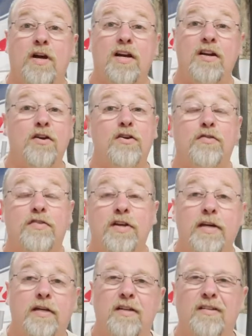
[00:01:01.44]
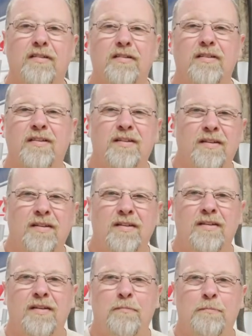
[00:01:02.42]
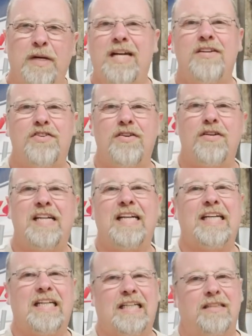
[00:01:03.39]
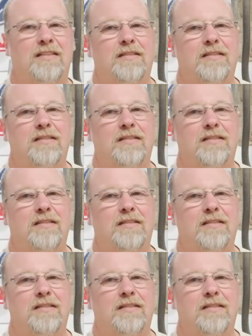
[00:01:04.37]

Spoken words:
know you're thinking, Paige, you're an idiot.